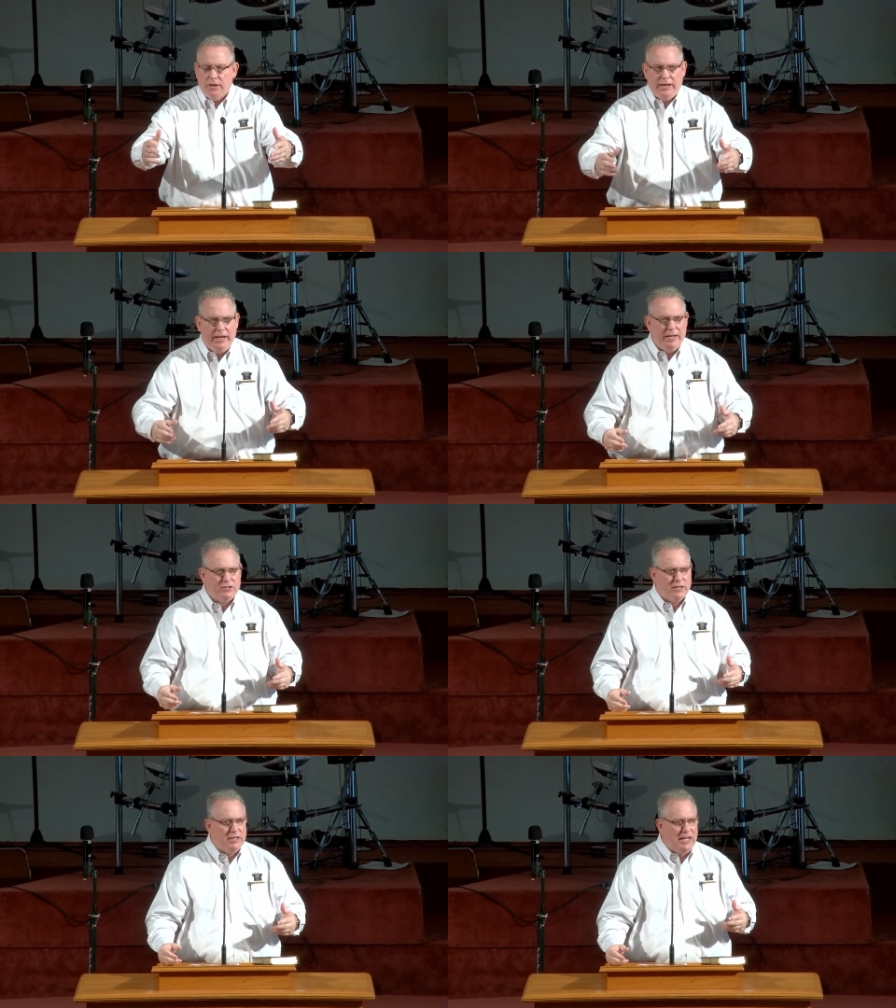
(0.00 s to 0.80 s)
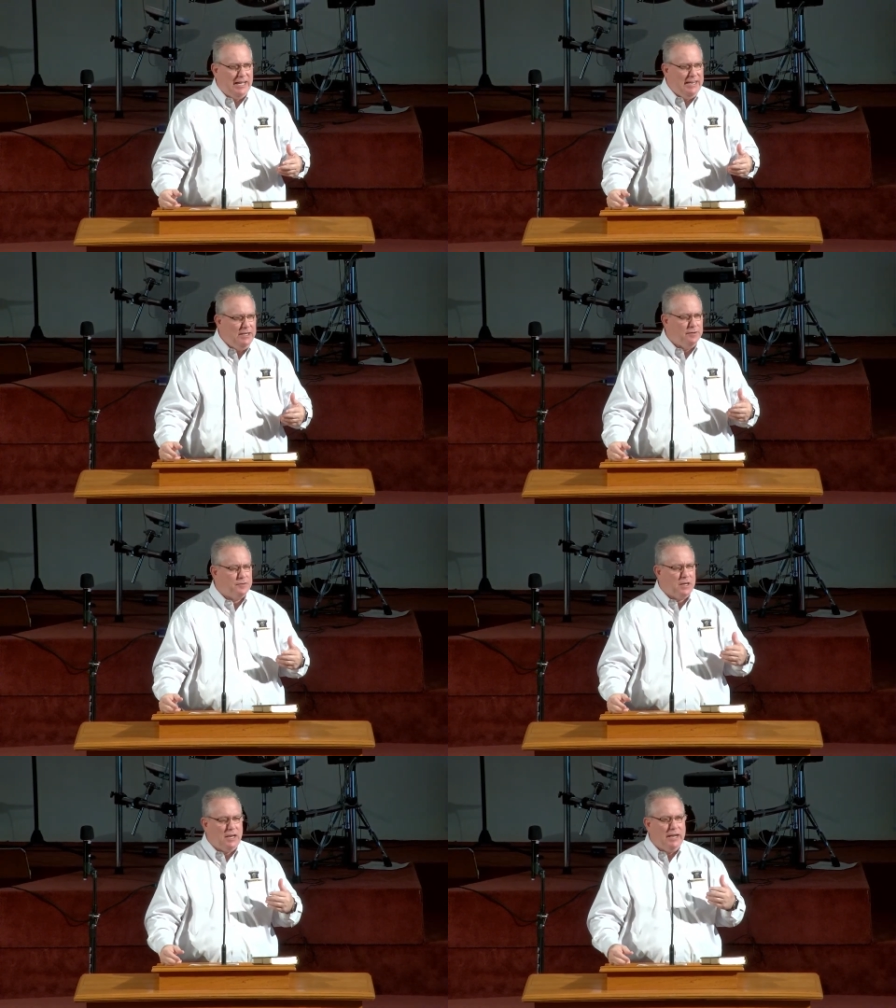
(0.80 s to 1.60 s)
It's a kind
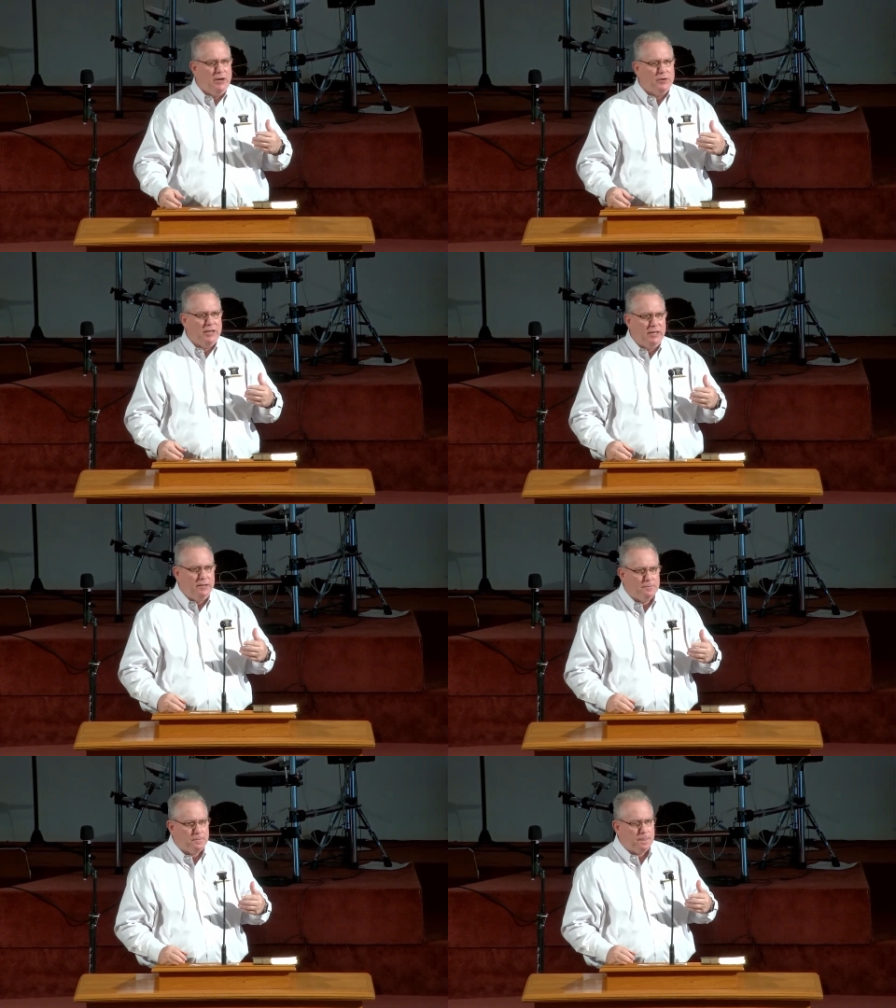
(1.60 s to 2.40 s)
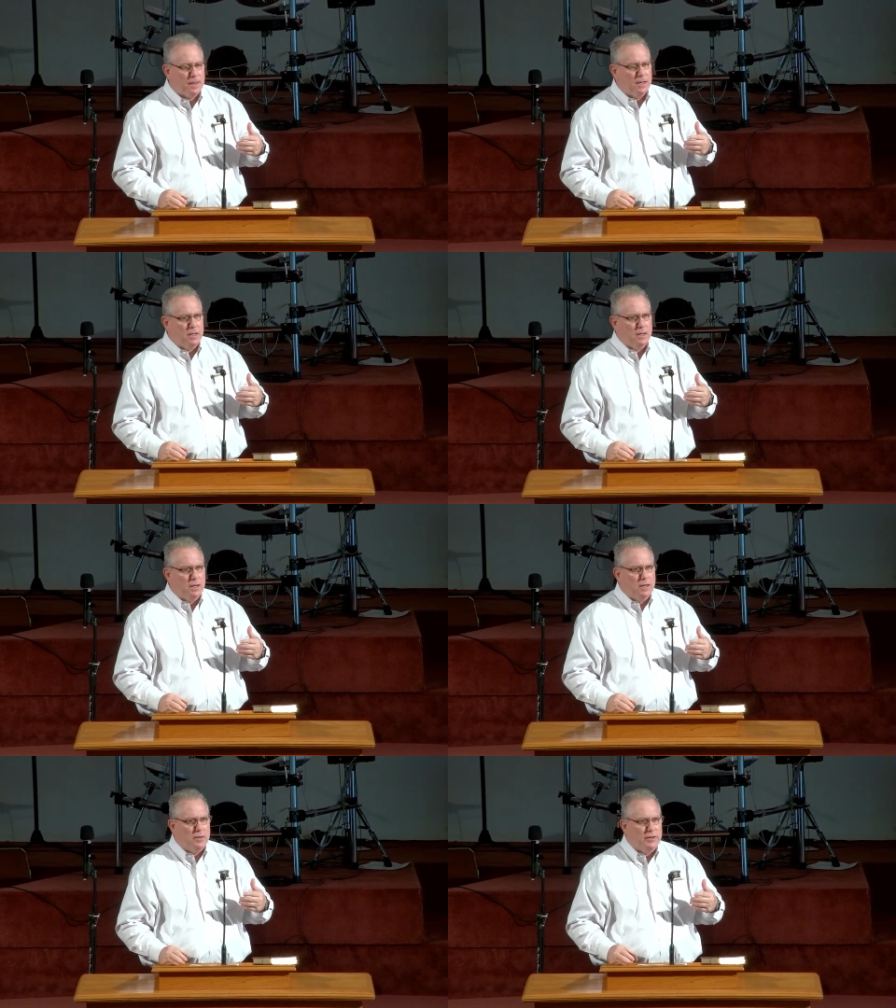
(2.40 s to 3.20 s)
of clarity
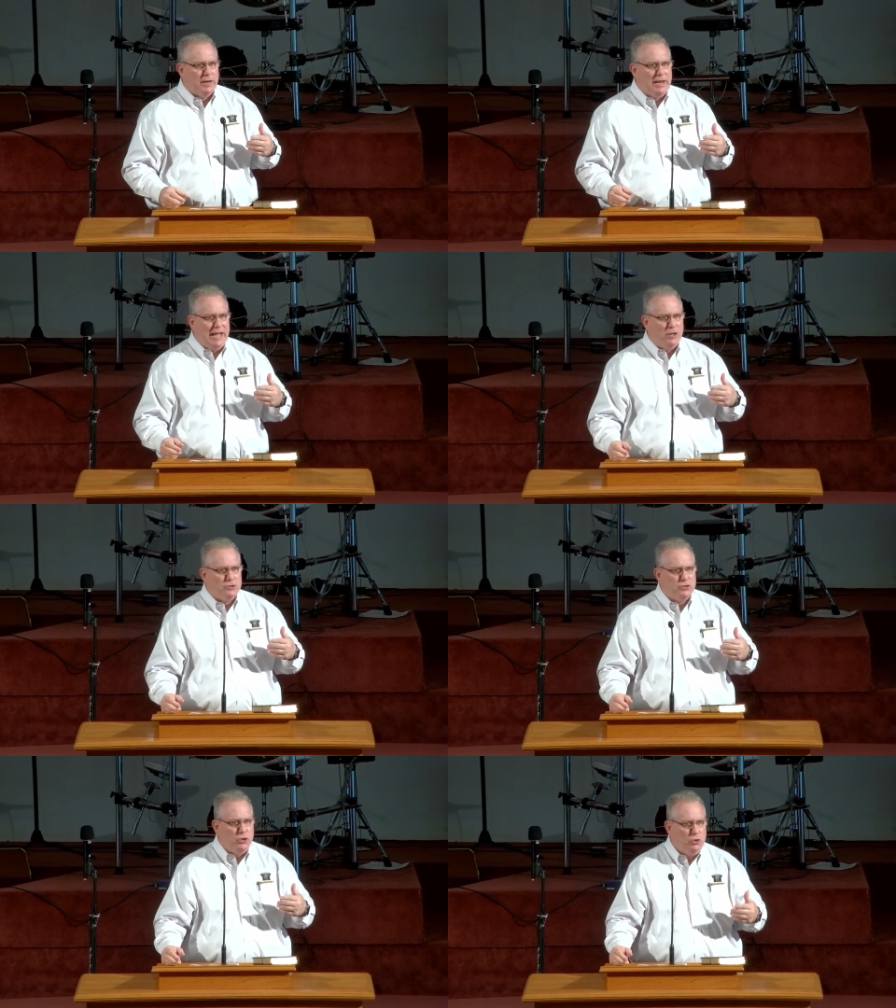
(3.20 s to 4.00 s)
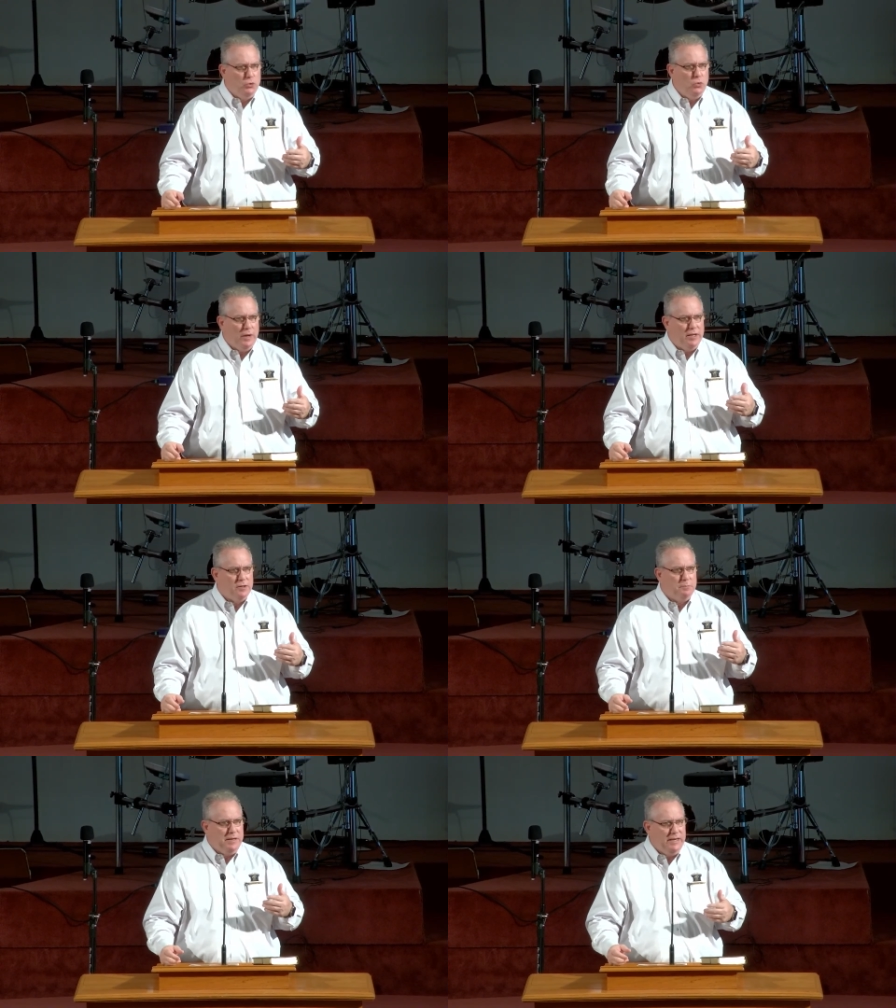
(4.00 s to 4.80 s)
that allows you
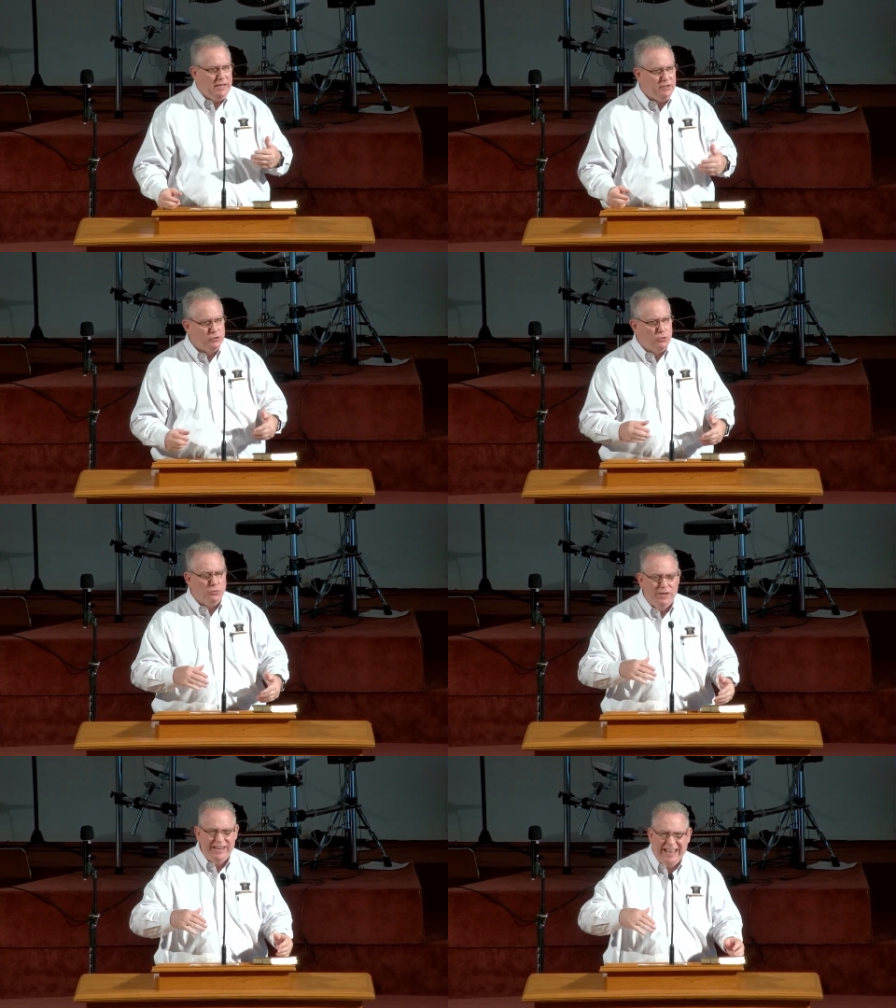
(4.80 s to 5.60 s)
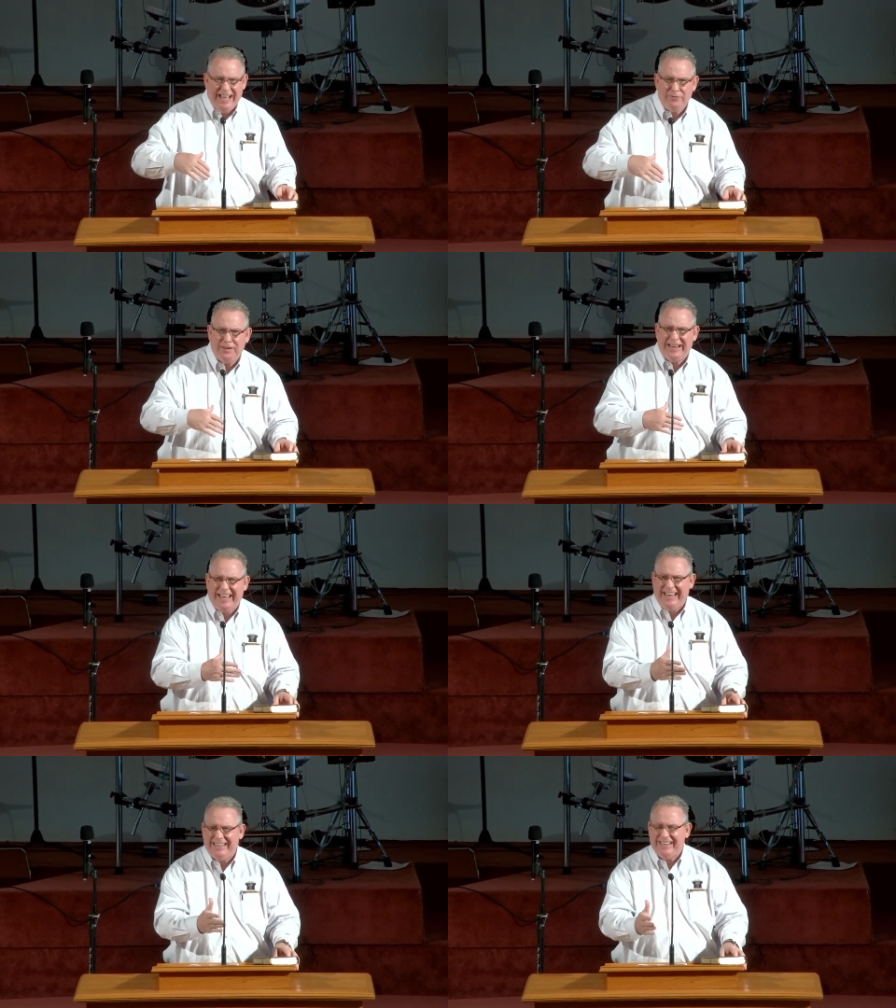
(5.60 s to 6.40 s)
and me to
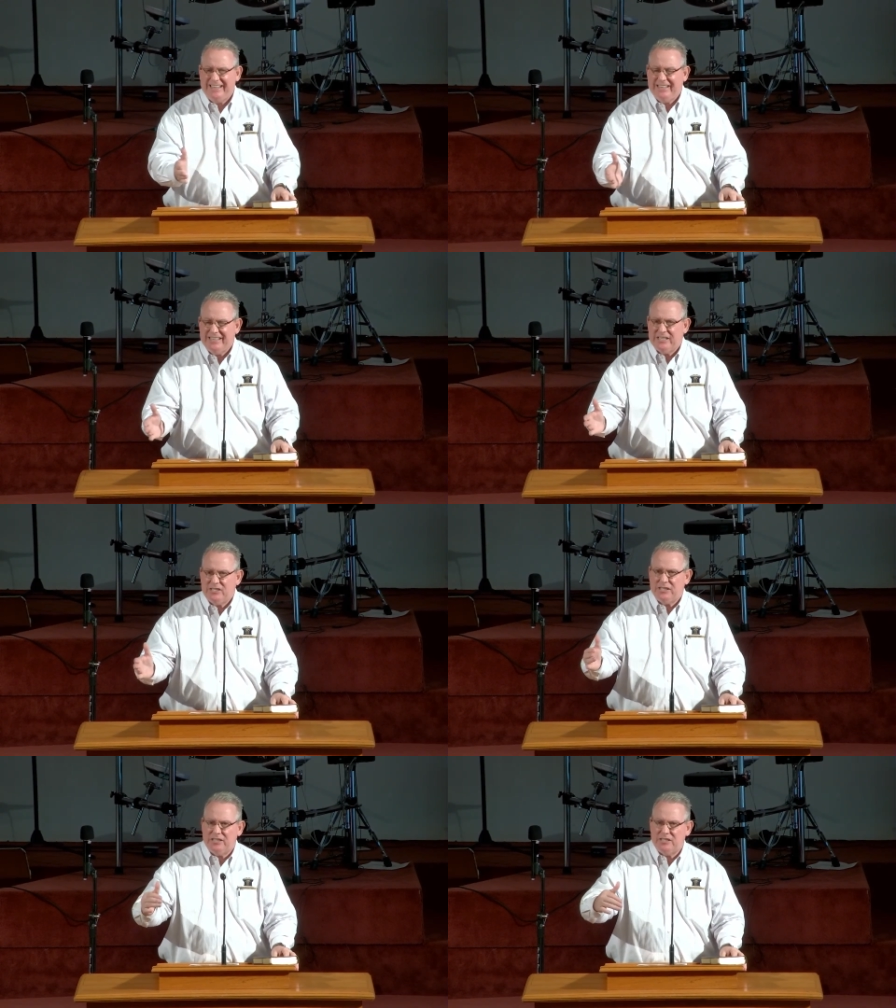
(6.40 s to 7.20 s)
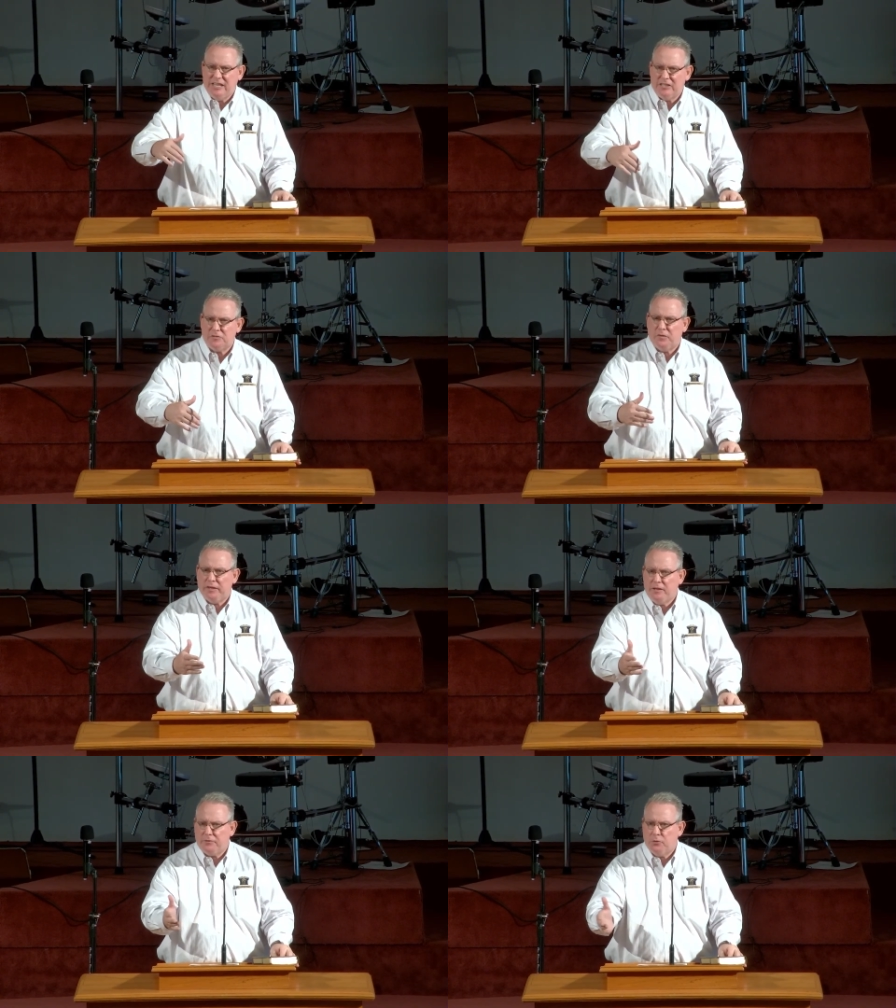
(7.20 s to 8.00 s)
navigate
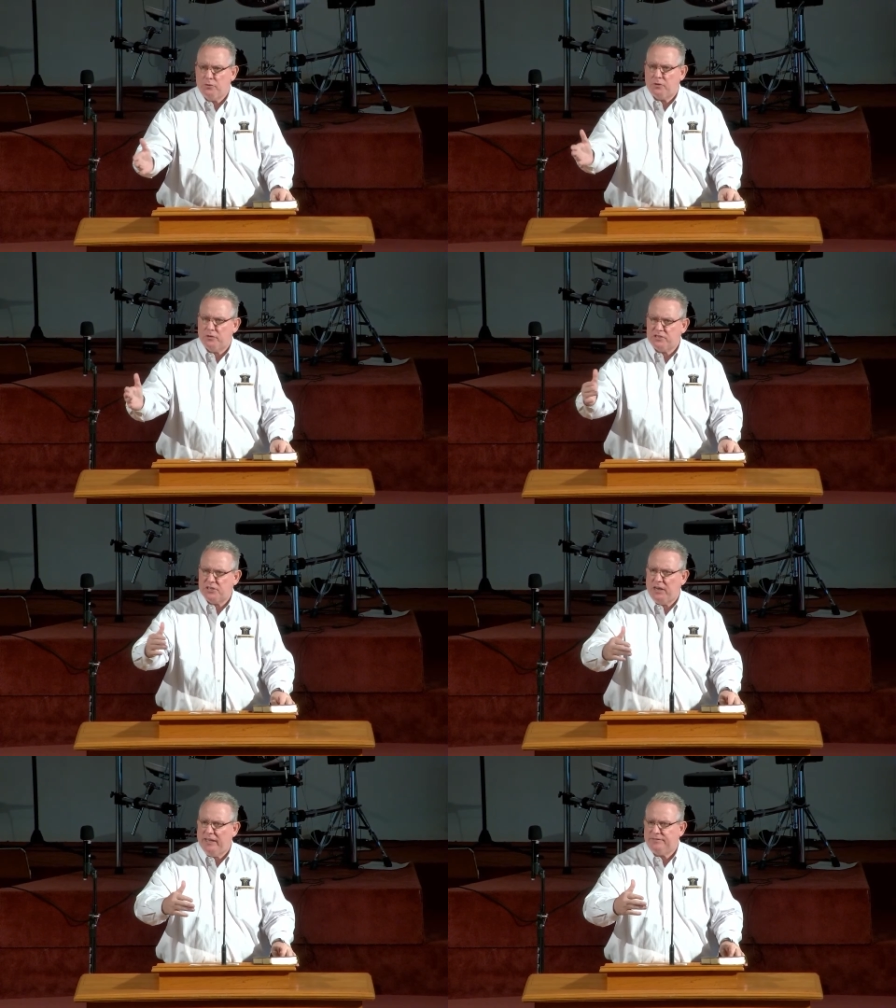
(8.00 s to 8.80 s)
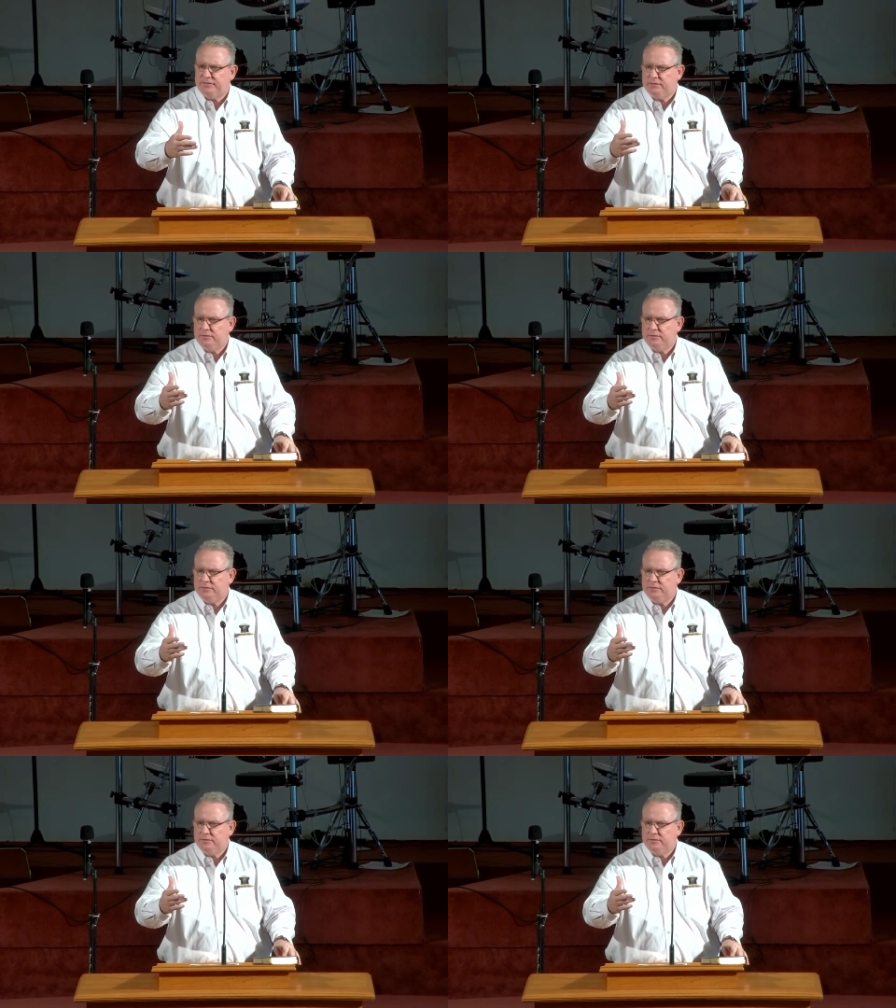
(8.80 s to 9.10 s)
successfully through the Christian life.